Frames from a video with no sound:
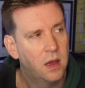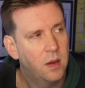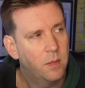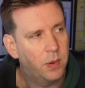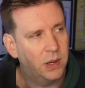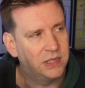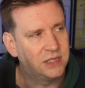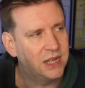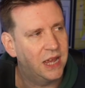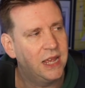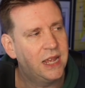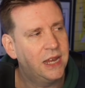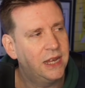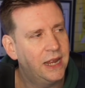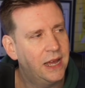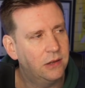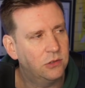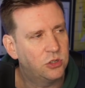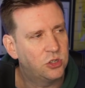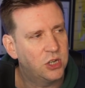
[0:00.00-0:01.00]
by taking
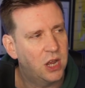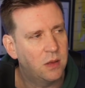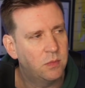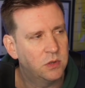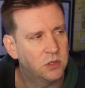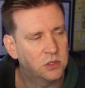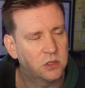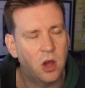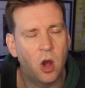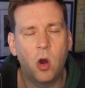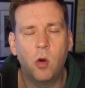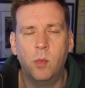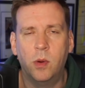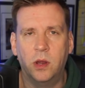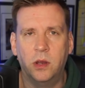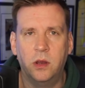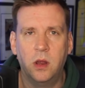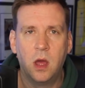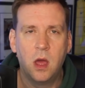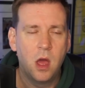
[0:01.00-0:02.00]
out Seamus
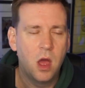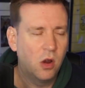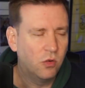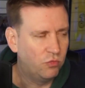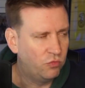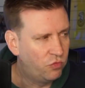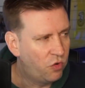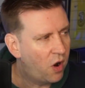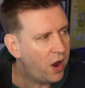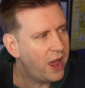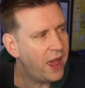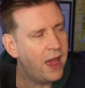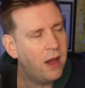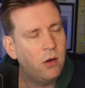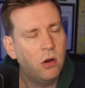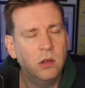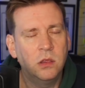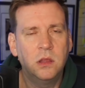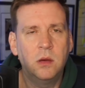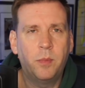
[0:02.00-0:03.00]
Coleman right out
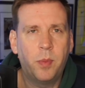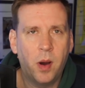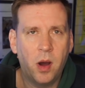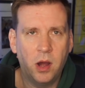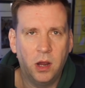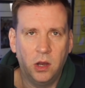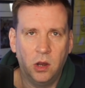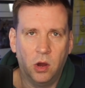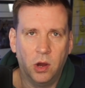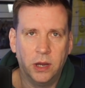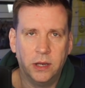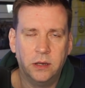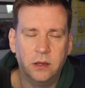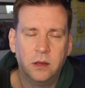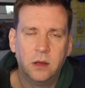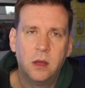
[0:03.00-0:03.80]
on the byline.